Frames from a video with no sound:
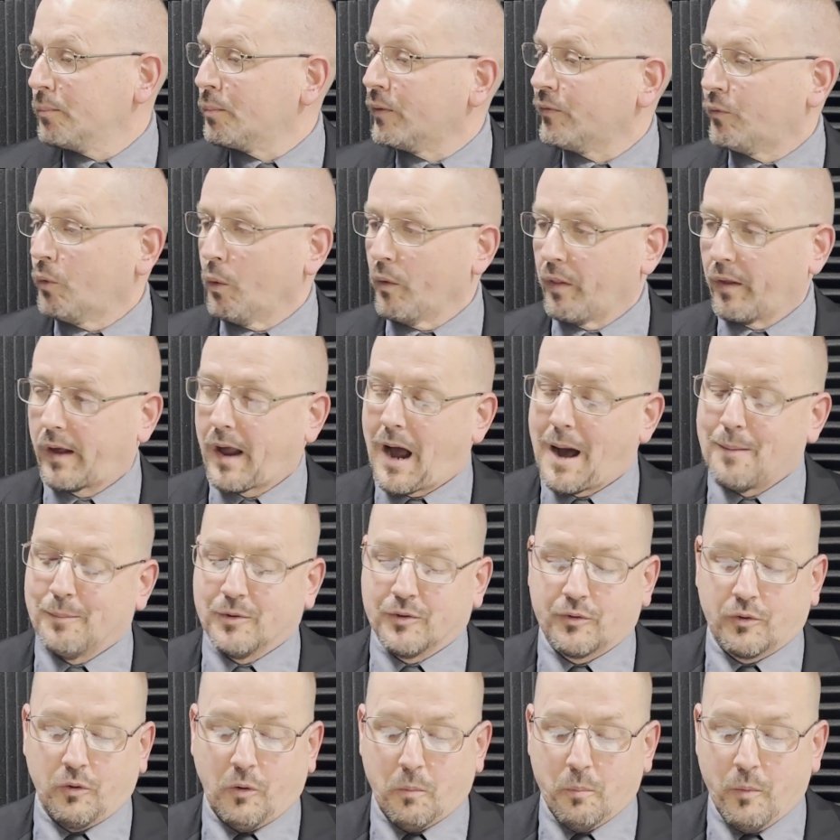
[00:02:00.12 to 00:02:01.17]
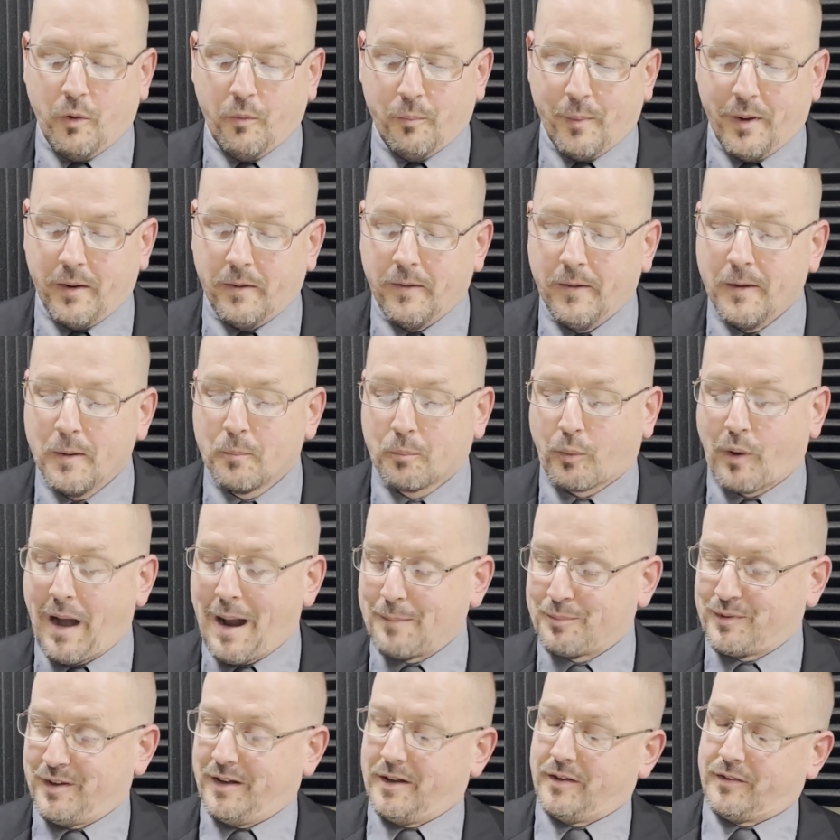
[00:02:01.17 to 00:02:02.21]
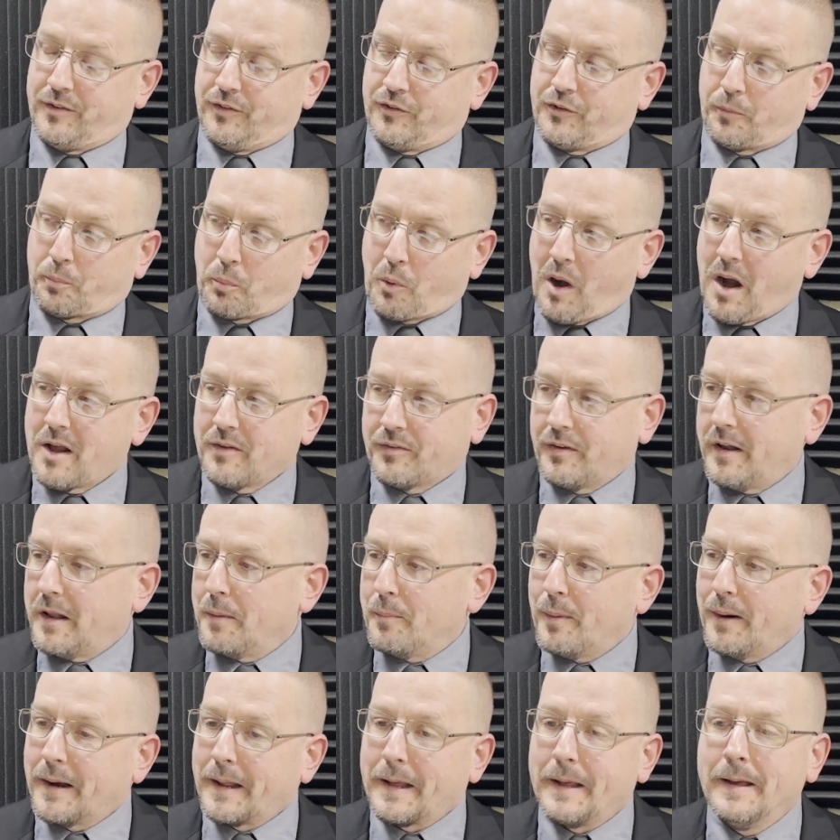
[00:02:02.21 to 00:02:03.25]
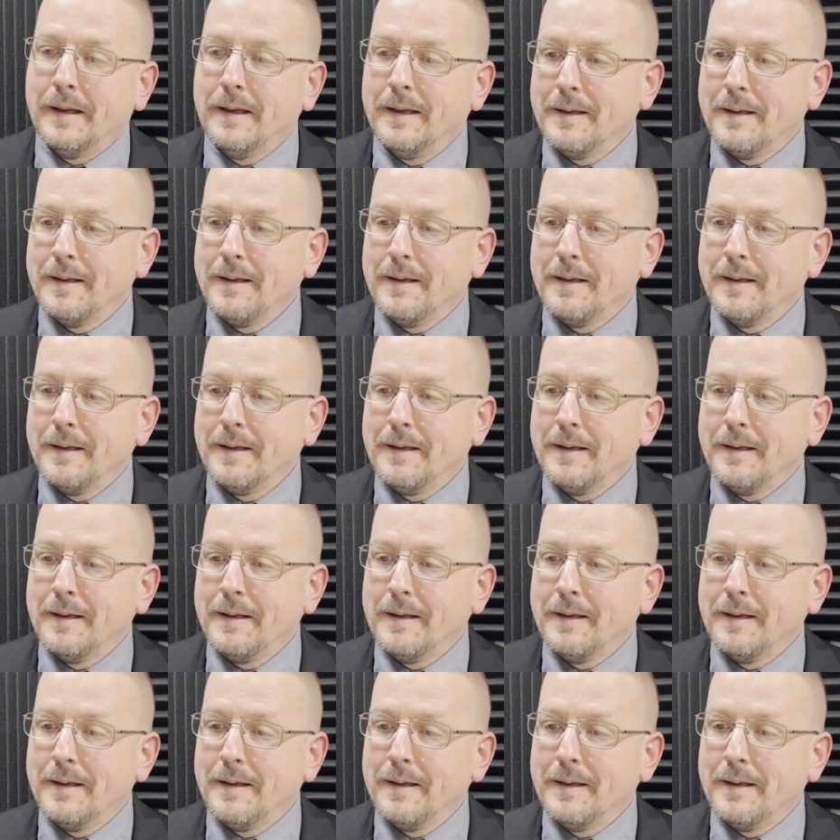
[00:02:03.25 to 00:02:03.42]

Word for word: before the Common School movement, perhaps that doesn't surprise anybody.